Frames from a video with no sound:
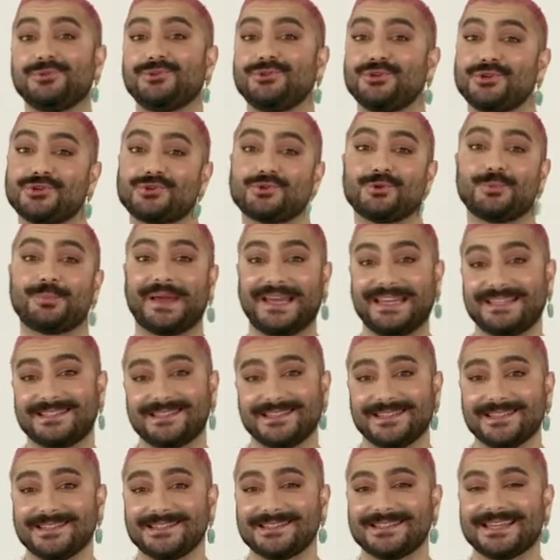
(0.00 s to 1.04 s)
neutral
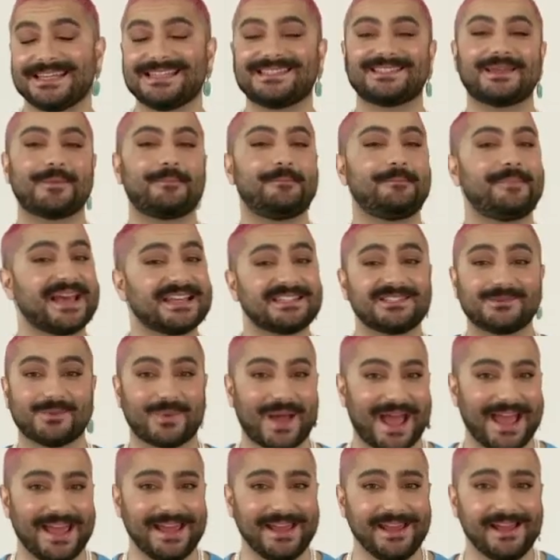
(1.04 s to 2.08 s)
pieces is the best
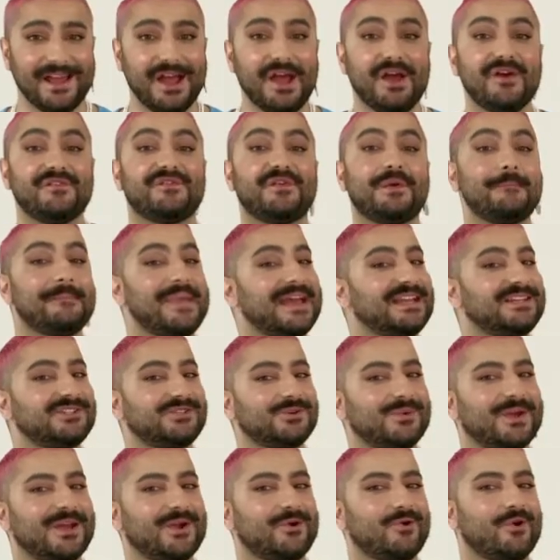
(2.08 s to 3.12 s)
way for men
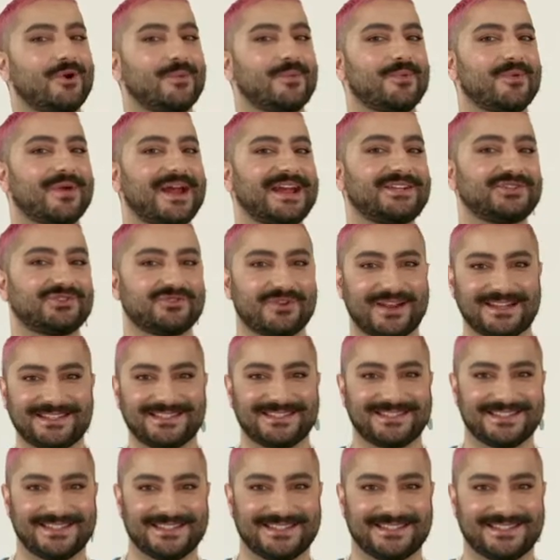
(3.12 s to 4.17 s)
to incorporate
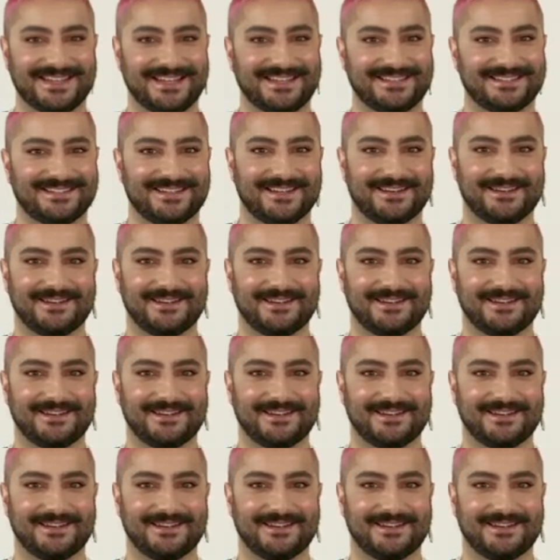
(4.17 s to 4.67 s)
trends this season.